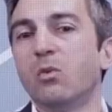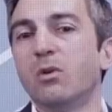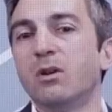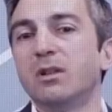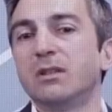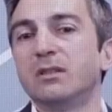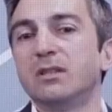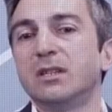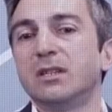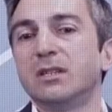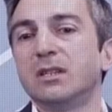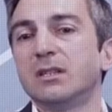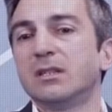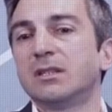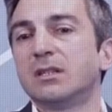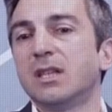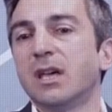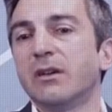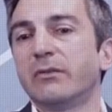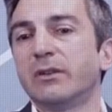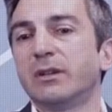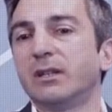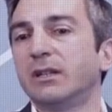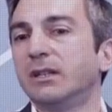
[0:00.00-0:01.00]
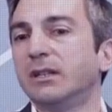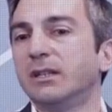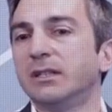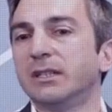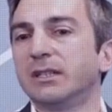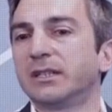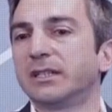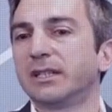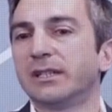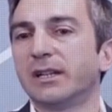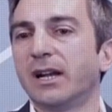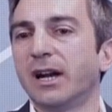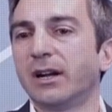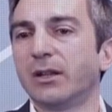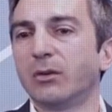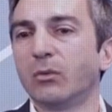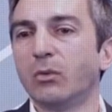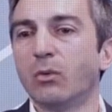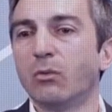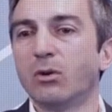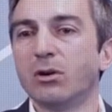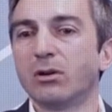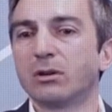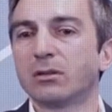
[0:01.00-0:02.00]
Well, this is definitely the scenario
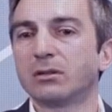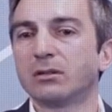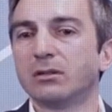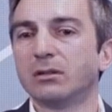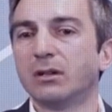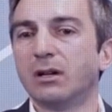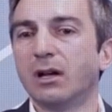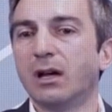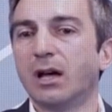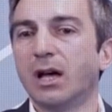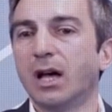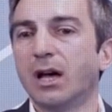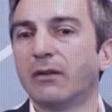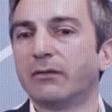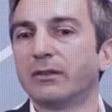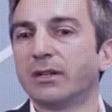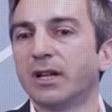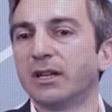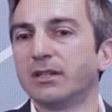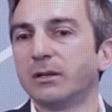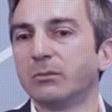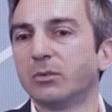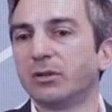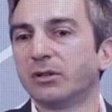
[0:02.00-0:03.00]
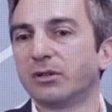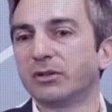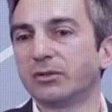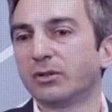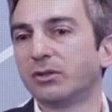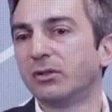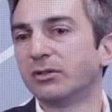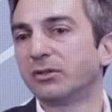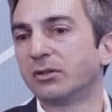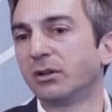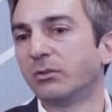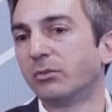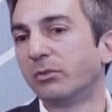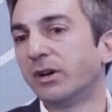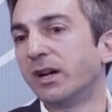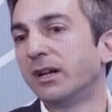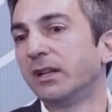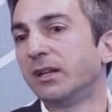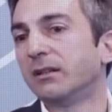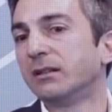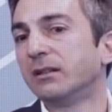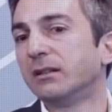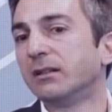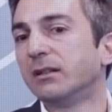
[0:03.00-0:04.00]
we work and have tangible results
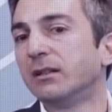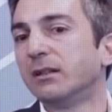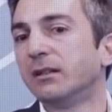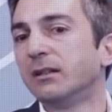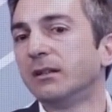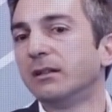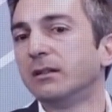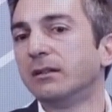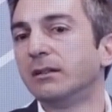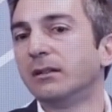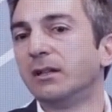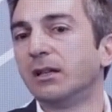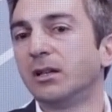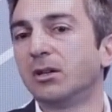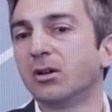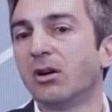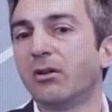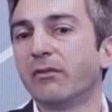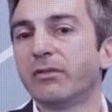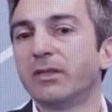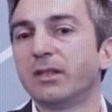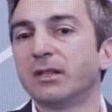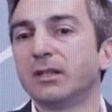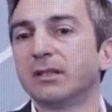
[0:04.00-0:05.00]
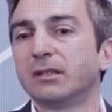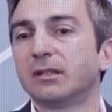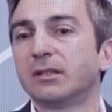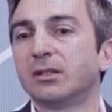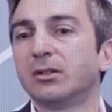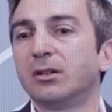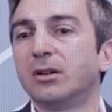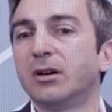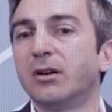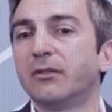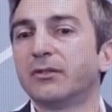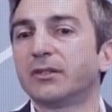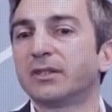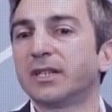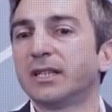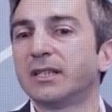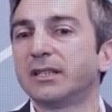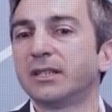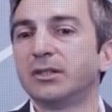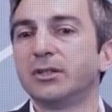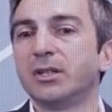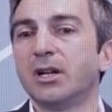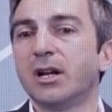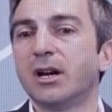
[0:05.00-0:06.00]
already. The confidence of
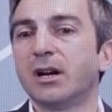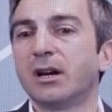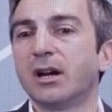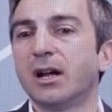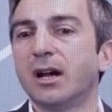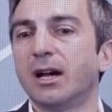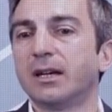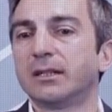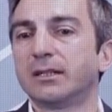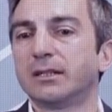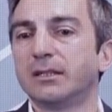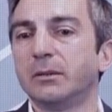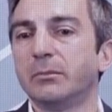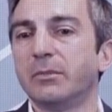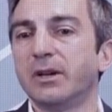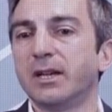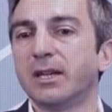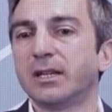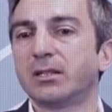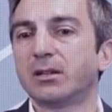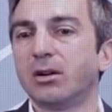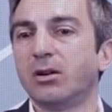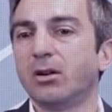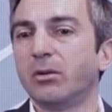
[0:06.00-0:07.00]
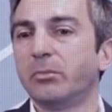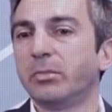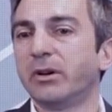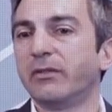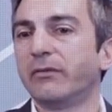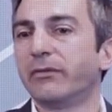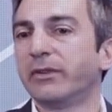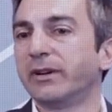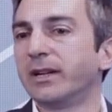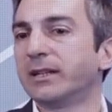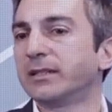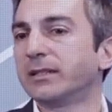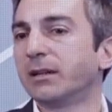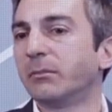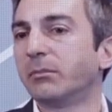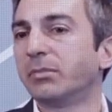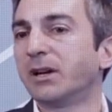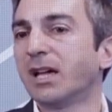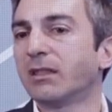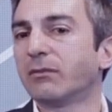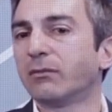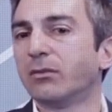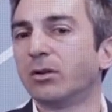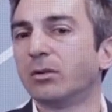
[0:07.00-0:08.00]
Santander as the best open financial
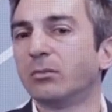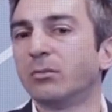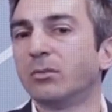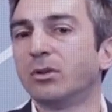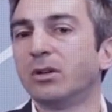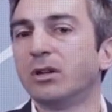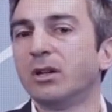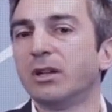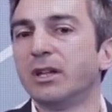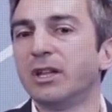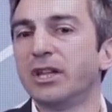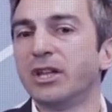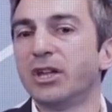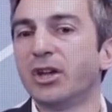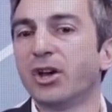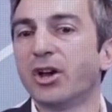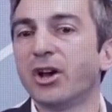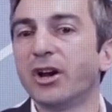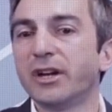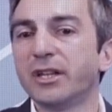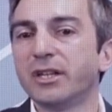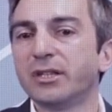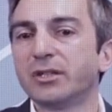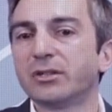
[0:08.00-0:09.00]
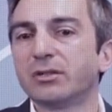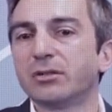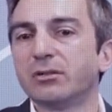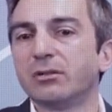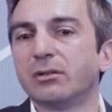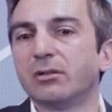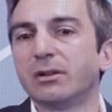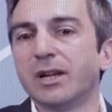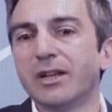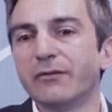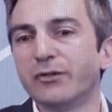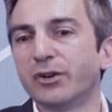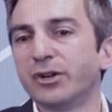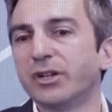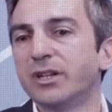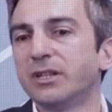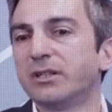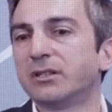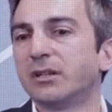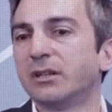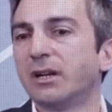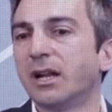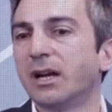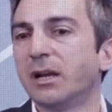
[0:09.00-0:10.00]
platform inherits or
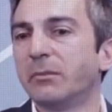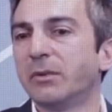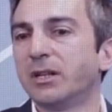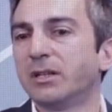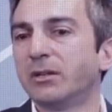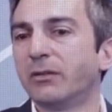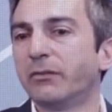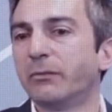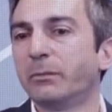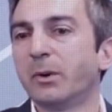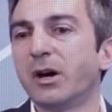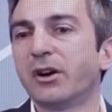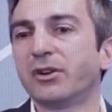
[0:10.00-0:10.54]
leverages an element of